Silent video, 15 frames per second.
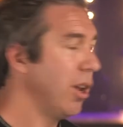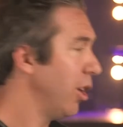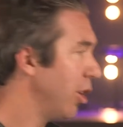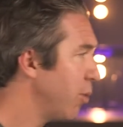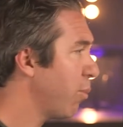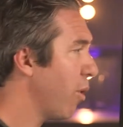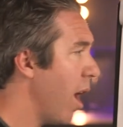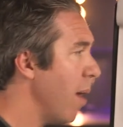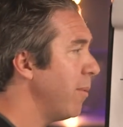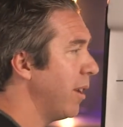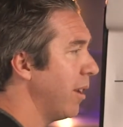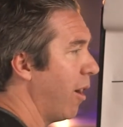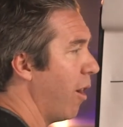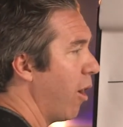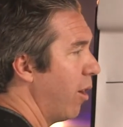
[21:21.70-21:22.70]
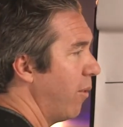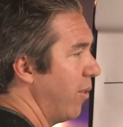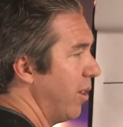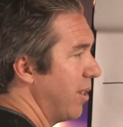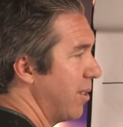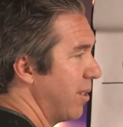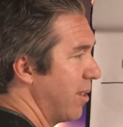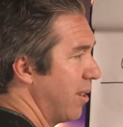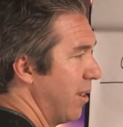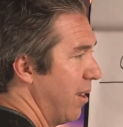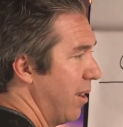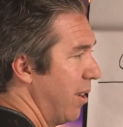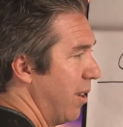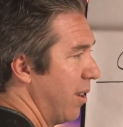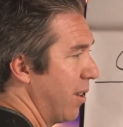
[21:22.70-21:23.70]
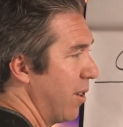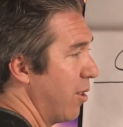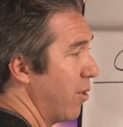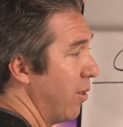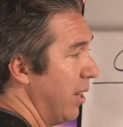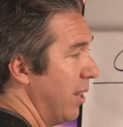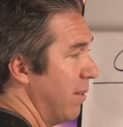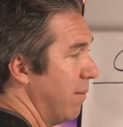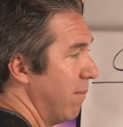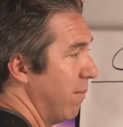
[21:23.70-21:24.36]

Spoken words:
you're probably gonna harvest greed.